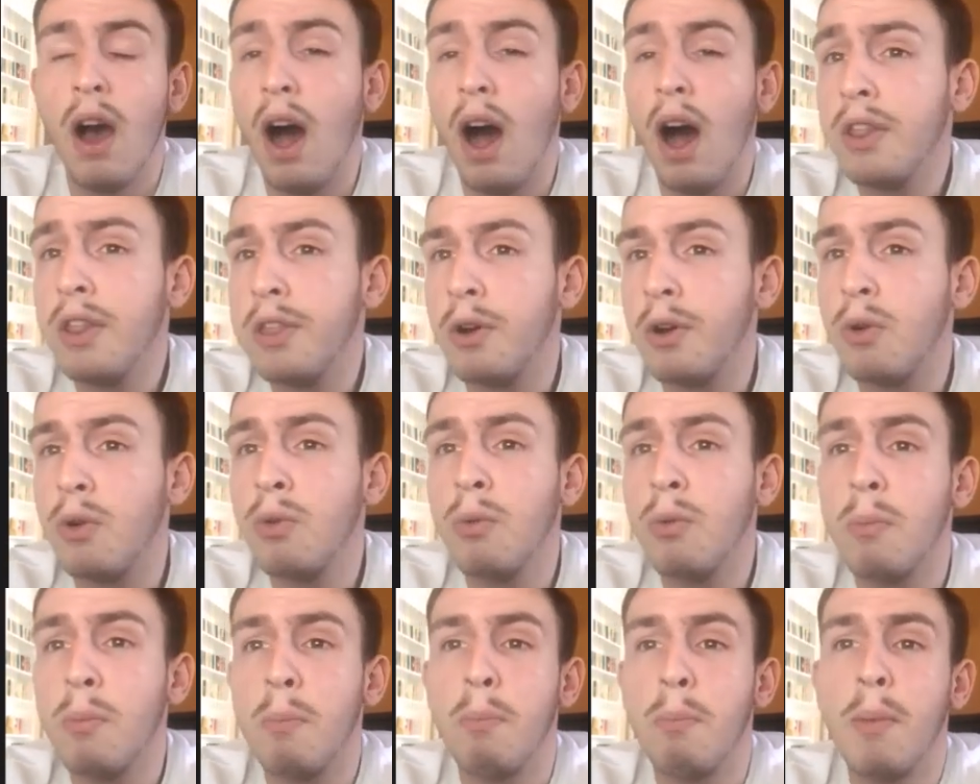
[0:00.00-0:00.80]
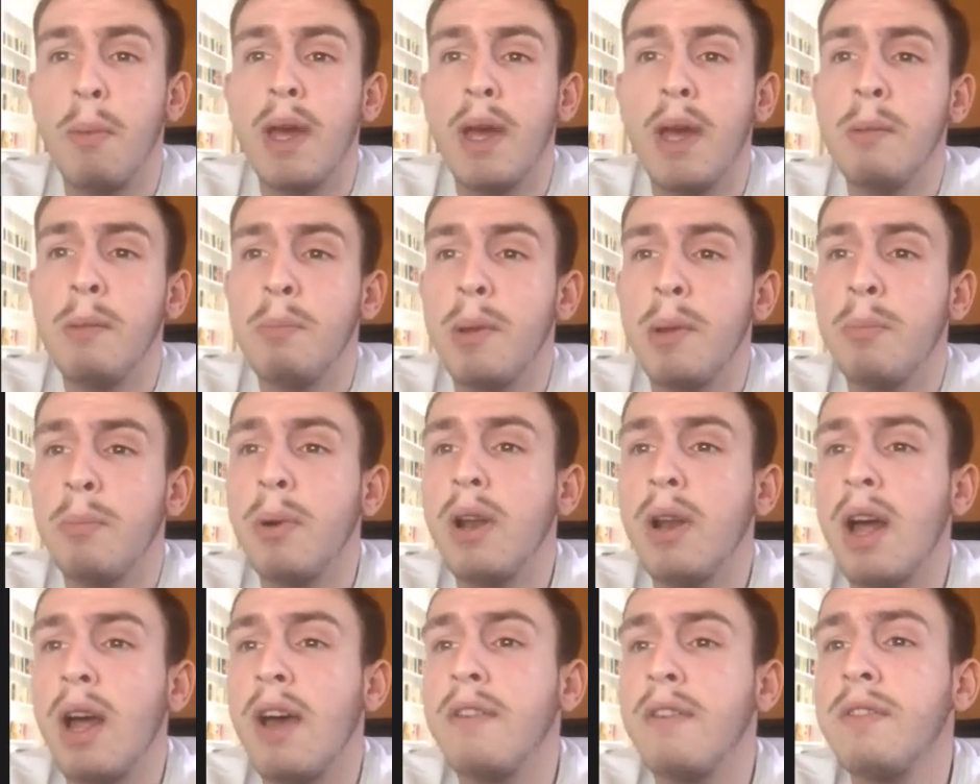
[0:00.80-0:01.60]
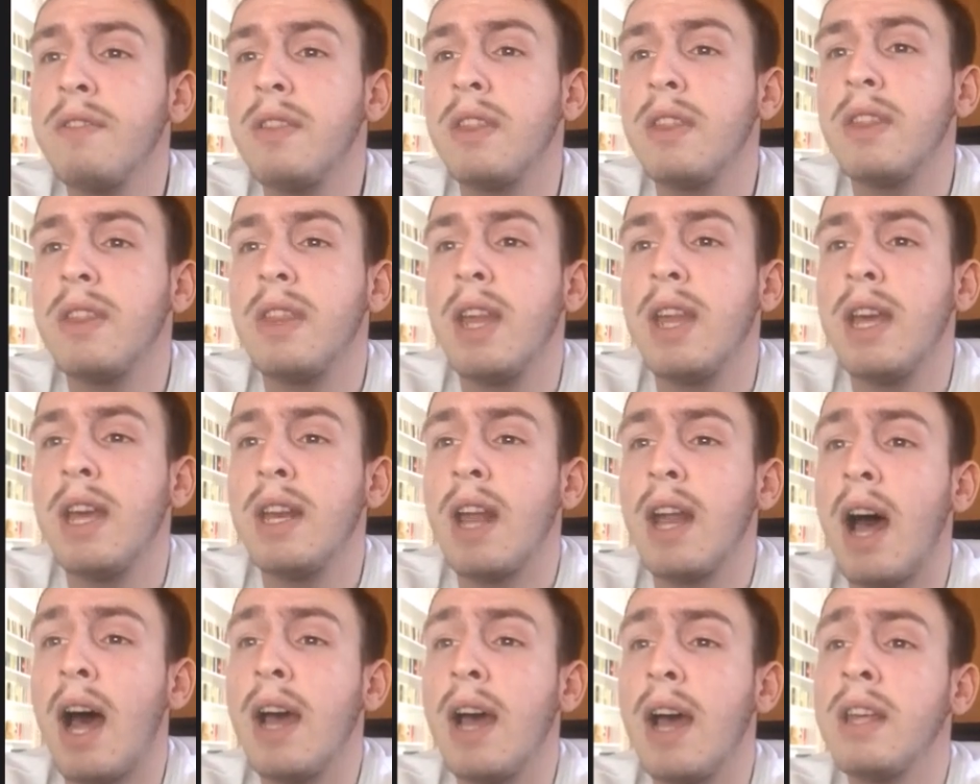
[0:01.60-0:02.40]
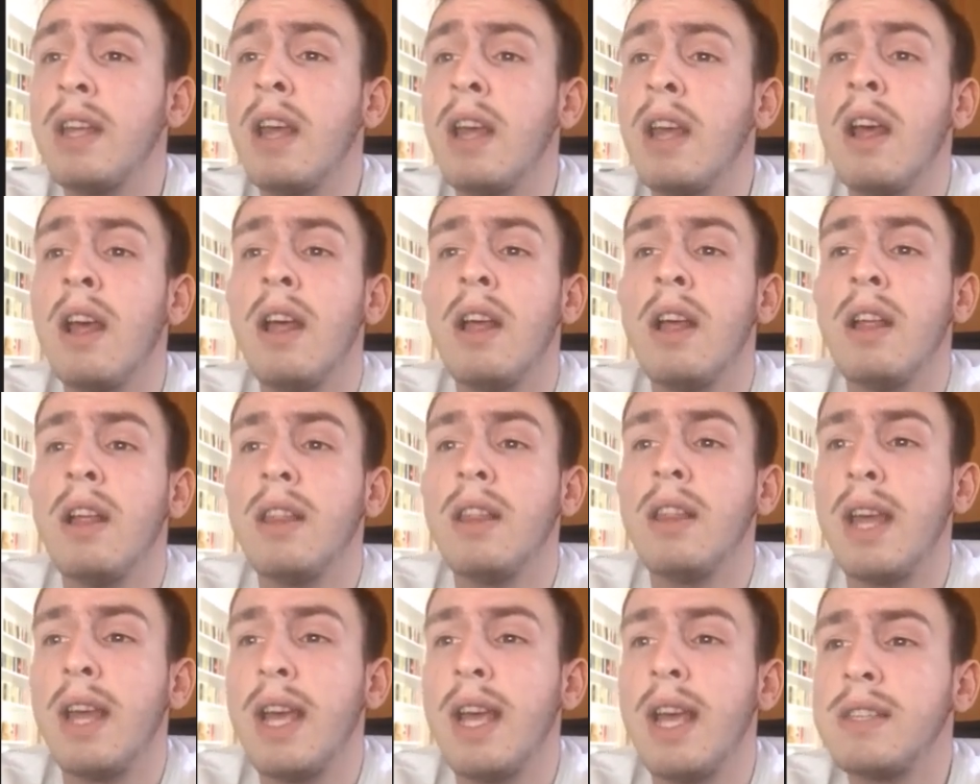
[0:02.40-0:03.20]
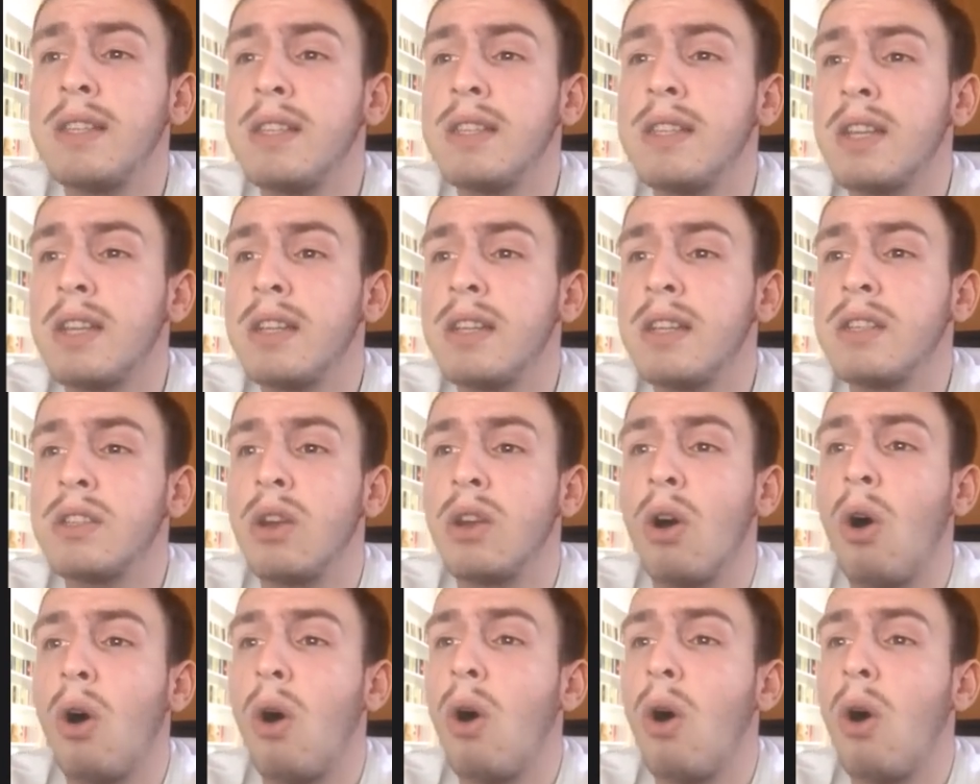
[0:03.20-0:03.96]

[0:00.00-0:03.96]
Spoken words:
Although many people have denied the existence